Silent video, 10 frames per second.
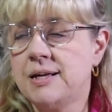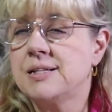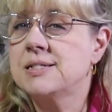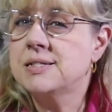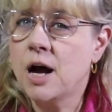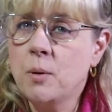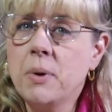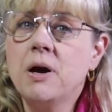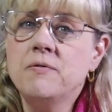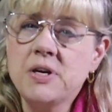
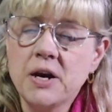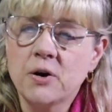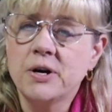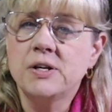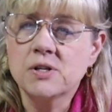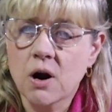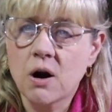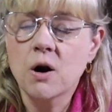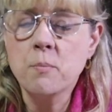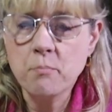some of the areas
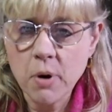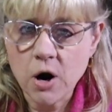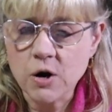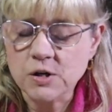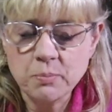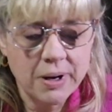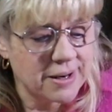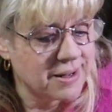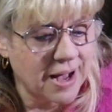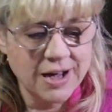are marked,
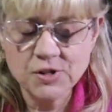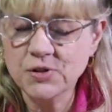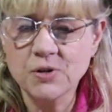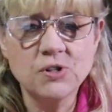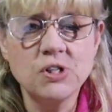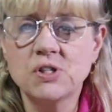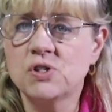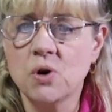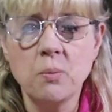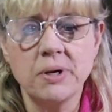but gosh, there's just
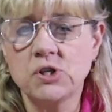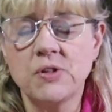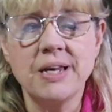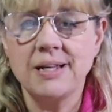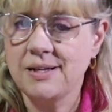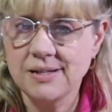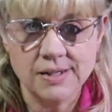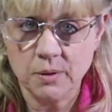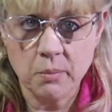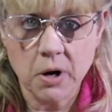so much that
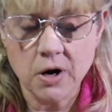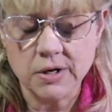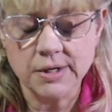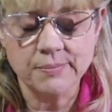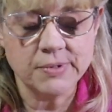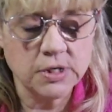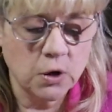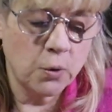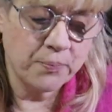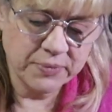isn't marked.
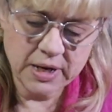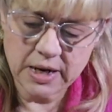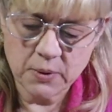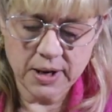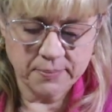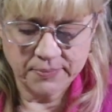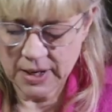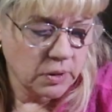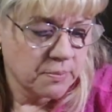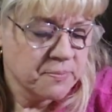So anyway,
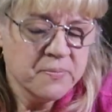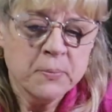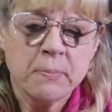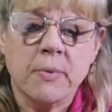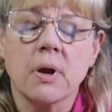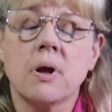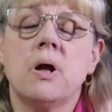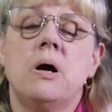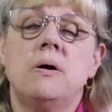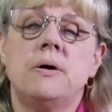
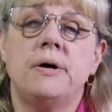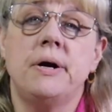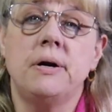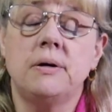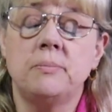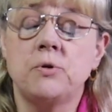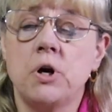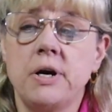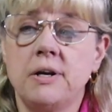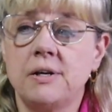I'm
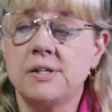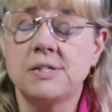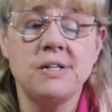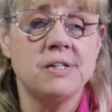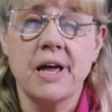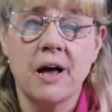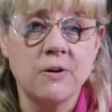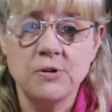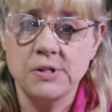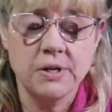trying not to sneeze.
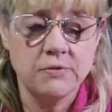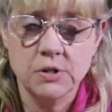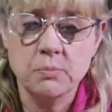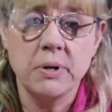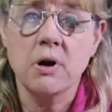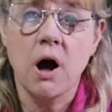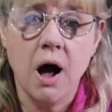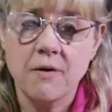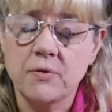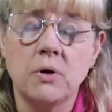Allergies have just been
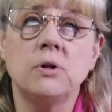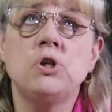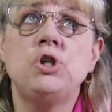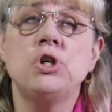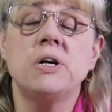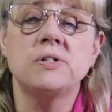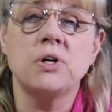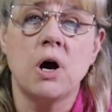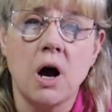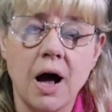awful,
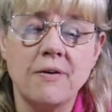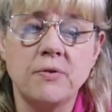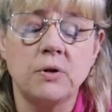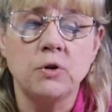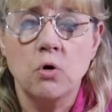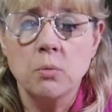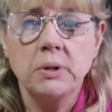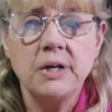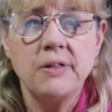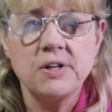just awful.
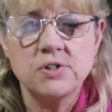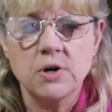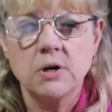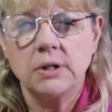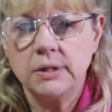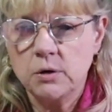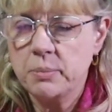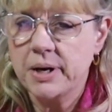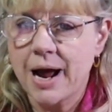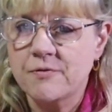Normally they start a little
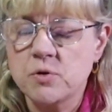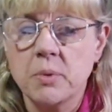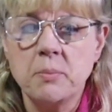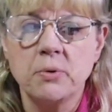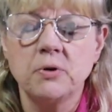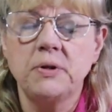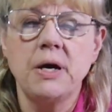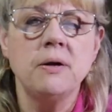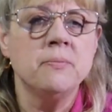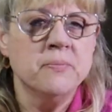bit after my
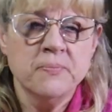birthday.